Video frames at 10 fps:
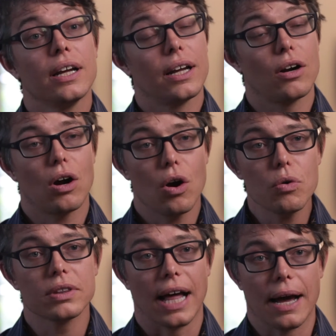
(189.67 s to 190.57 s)
In our
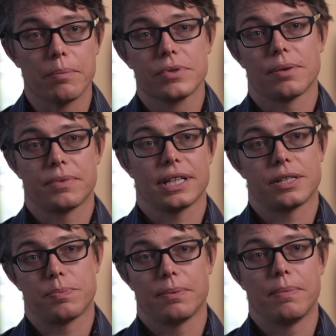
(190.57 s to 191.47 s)
own lab, something
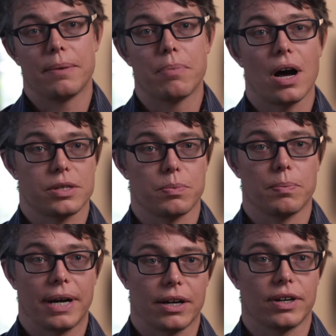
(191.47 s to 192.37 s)
that's been made possible
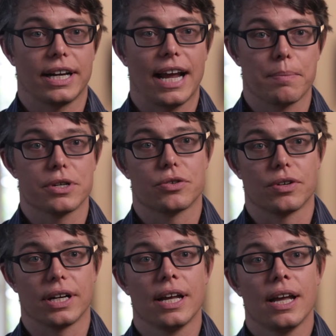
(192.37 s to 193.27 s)
by green chemistry